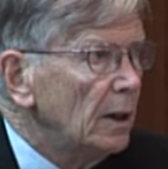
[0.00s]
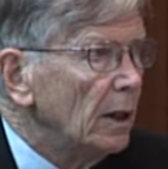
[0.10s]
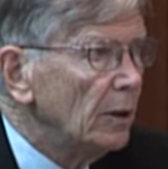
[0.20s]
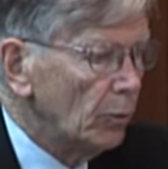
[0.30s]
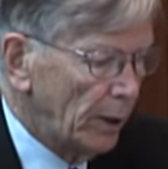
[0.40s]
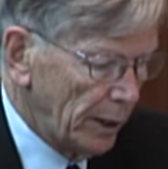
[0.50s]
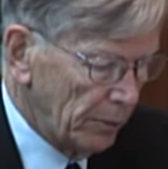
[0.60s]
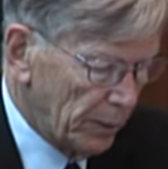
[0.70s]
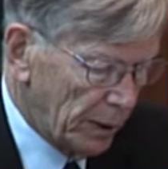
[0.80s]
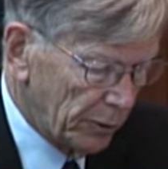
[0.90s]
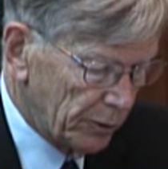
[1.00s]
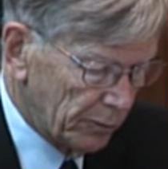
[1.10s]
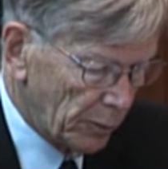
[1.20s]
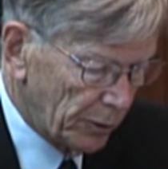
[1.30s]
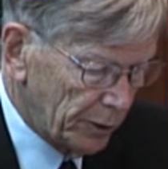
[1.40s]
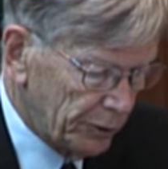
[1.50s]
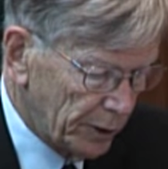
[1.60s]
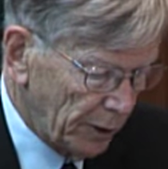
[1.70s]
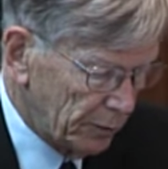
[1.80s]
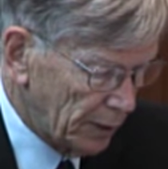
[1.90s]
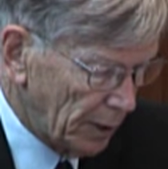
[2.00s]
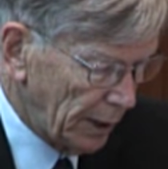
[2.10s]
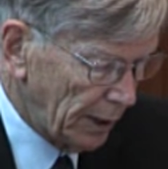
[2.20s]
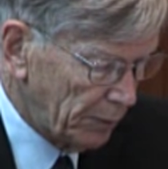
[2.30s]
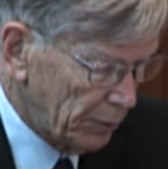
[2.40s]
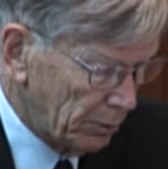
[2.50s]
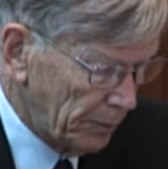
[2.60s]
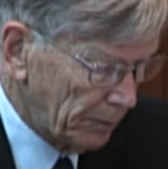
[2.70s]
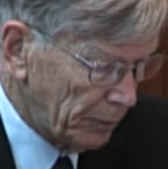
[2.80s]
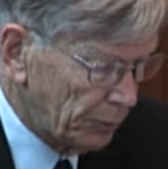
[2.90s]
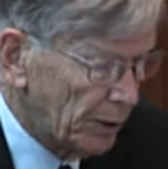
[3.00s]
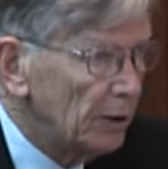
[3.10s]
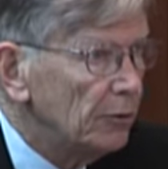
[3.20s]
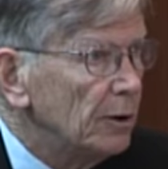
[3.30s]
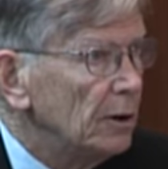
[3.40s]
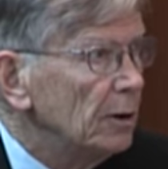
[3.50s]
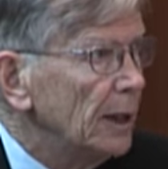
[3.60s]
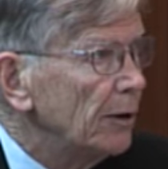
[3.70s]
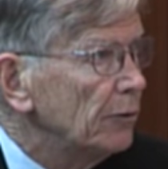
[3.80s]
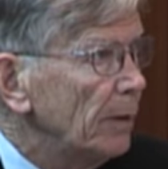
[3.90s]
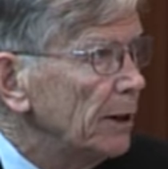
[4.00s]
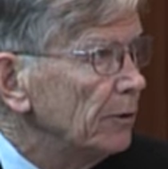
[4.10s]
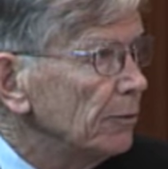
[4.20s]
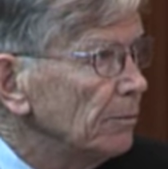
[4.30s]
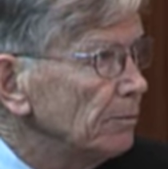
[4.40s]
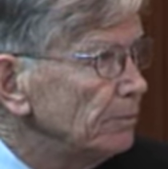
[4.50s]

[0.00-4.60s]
and the wide margin of appreciation allowed to member states in tax matters.